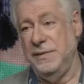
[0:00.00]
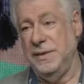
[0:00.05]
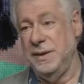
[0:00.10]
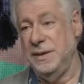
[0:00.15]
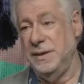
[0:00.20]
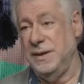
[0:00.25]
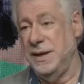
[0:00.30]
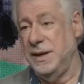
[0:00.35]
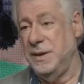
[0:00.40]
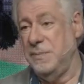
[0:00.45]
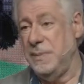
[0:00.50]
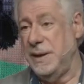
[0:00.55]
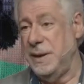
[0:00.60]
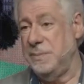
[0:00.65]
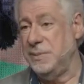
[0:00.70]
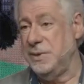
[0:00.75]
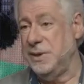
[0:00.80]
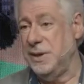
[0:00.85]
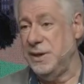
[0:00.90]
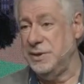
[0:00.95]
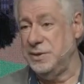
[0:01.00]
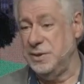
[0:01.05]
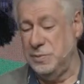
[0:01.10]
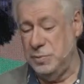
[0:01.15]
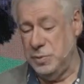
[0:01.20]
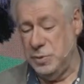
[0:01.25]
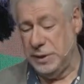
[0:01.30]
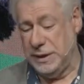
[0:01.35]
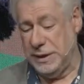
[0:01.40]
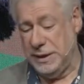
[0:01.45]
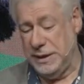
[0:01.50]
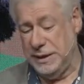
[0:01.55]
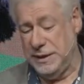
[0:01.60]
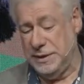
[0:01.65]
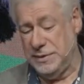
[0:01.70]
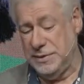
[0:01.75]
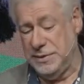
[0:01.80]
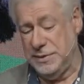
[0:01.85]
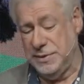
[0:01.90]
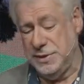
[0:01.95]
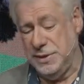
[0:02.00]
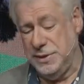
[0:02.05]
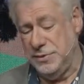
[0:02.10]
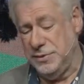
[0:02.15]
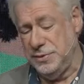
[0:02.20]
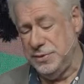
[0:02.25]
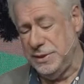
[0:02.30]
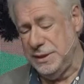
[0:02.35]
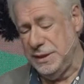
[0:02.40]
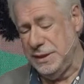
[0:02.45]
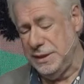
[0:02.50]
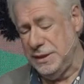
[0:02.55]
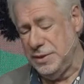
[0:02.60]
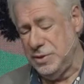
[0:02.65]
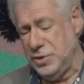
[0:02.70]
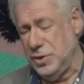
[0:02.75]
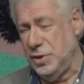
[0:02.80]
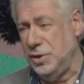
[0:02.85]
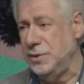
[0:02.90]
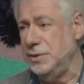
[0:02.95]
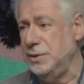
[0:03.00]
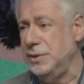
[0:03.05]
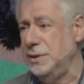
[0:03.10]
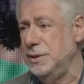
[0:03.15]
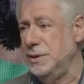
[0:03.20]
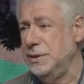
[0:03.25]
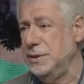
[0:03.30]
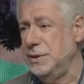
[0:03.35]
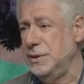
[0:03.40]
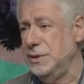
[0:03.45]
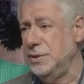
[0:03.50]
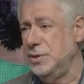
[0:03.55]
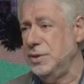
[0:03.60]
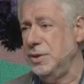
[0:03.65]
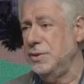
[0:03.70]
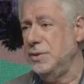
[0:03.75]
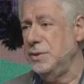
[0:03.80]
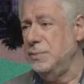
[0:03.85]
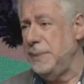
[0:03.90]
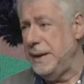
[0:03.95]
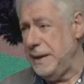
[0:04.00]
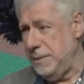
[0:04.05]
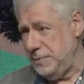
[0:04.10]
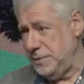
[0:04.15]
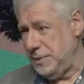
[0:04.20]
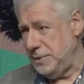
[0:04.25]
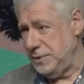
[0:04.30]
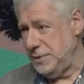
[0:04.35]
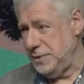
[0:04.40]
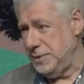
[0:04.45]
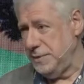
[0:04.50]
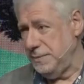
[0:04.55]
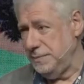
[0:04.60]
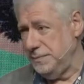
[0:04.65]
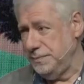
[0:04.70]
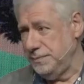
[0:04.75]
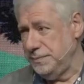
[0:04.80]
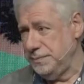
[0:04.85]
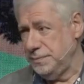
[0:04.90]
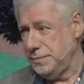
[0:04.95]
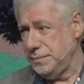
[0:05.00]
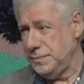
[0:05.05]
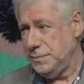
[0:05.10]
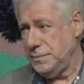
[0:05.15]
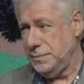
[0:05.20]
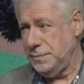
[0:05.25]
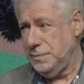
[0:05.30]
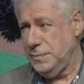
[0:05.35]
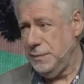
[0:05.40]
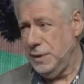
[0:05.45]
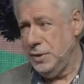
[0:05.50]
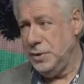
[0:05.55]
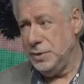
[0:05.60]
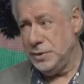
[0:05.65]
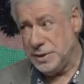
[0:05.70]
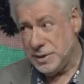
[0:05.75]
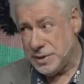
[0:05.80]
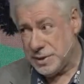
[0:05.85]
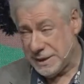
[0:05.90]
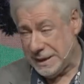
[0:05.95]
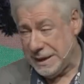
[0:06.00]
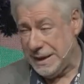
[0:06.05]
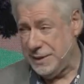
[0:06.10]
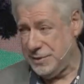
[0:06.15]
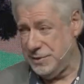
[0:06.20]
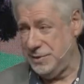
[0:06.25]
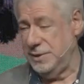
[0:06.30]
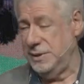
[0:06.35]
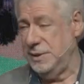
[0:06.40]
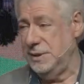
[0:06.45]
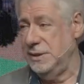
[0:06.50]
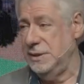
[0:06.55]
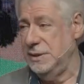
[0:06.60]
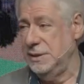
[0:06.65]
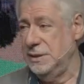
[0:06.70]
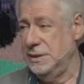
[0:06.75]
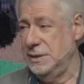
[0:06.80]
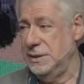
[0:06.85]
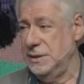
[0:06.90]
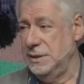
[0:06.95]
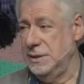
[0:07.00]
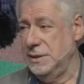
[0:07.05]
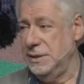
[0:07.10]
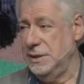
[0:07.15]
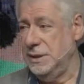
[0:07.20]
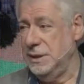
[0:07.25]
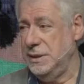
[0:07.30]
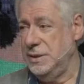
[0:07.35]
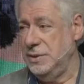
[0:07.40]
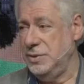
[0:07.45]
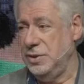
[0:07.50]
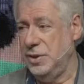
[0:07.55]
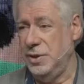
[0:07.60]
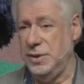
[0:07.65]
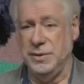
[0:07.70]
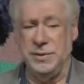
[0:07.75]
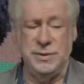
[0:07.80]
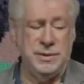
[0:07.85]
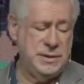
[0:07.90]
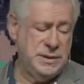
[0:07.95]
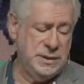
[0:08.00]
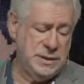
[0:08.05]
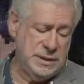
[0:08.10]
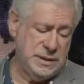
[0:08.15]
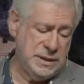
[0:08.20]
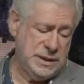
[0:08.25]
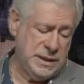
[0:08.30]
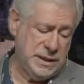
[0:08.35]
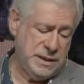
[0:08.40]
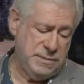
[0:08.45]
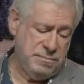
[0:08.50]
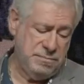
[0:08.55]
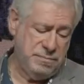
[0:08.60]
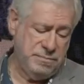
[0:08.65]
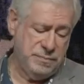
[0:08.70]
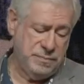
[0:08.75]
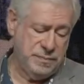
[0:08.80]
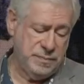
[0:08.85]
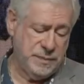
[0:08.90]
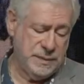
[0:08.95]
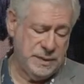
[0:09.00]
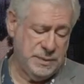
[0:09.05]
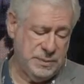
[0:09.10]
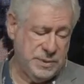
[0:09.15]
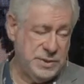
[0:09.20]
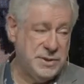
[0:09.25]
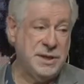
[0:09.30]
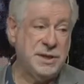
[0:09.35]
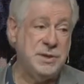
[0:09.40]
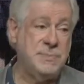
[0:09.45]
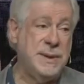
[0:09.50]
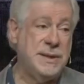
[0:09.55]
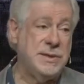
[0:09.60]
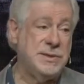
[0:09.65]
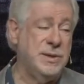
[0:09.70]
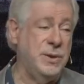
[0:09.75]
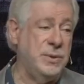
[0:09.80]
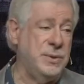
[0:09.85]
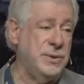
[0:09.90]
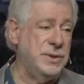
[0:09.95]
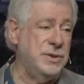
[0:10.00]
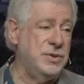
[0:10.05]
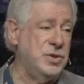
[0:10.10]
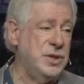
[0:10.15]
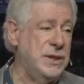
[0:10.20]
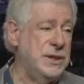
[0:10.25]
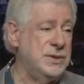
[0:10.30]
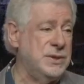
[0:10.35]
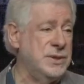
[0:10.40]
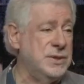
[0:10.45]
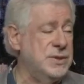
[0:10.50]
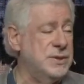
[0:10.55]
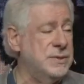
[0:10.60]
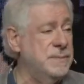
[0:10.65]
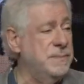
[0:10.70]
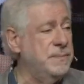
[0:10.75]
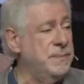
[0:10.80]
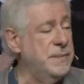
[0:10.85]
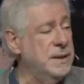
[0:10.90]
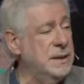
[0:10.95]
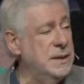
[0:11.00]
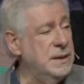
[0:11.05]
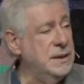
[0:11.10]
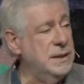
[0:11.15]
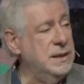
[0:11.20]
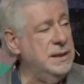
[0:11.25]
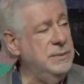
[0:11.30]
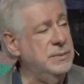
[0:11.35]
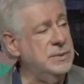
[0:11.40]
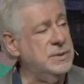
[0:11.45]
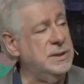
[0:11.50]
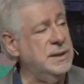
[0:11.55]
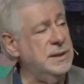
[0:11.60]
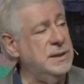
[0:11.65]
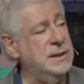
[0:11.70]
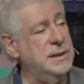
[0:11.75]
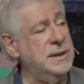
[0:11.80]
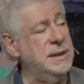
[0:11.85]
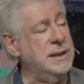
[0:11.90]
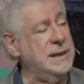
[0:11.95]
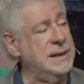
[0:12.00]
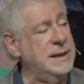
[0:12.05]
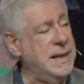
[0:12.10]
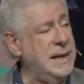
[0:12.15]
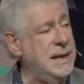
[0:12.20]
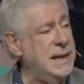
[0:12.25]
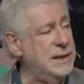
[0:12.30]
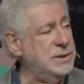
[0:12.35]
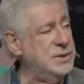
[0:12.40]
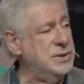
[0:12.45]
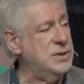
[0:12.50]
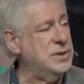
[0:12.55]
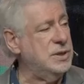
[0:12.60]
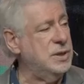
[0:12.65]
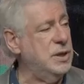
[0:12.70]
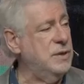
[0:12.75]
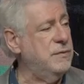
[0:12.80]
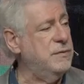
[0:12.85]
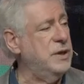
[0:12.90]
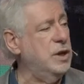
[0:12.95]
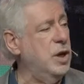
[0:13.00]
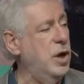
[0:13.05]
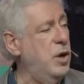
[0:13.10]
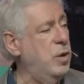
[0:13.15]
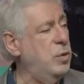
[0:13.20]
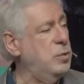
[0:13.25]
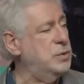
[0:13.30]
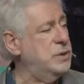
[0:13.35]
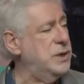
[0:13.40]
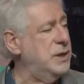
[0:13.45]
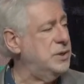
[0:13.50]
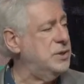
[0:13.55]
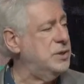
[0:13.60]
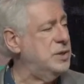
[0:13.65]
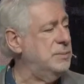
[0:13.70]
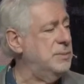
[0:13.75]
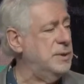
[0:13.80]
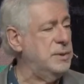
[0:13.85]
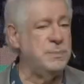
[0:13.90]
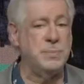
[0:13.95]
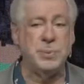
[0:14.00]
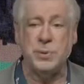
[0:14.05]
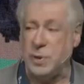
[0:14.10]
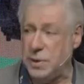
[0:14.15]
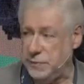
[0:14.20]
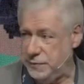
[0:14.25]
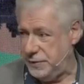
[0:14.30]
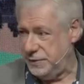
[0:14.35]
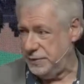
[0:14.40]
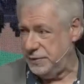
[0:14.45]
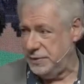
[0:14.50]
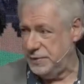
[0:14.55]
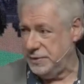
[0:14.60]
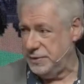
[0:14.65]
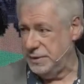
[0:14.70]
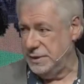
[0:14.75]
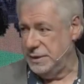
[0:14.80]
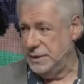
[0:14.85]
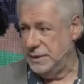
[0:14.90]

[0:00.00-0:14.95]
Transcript: getting baptized in water. And it's just interesting that John the Baptist, who's his cousin, and John was 6 months older than Jesus, and he was the last of the Old Testament prophets.